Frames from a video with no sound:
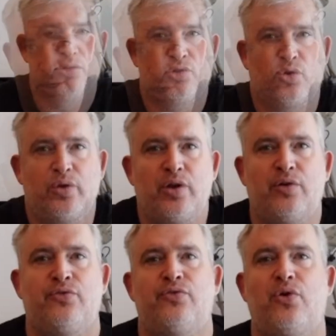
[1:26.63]
So your
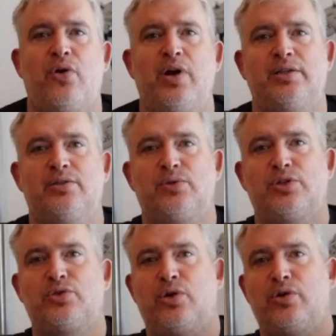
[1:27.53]
forehand
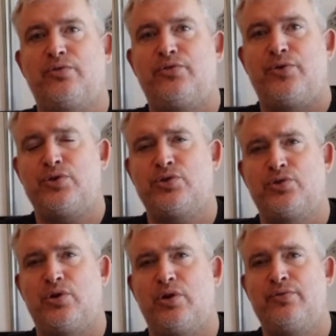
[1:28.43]
return on first
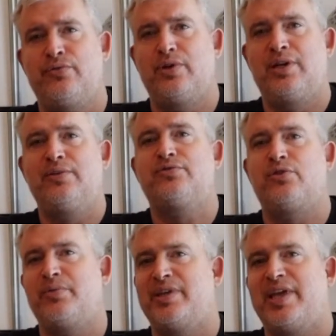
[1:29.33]
serve lives
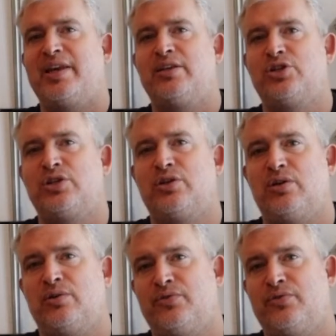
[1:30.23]
from the energy of the